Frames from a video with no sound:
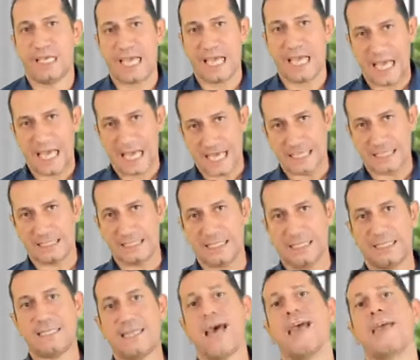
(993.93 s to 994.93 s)
has the
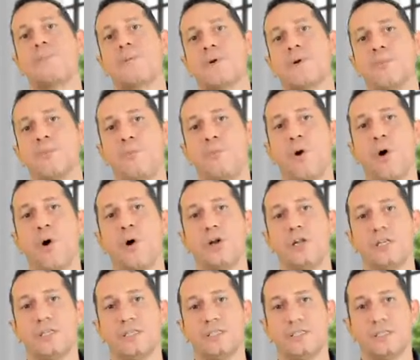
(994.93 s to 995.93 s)
time
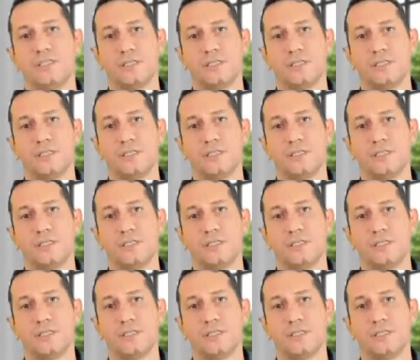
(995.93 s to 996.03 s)
component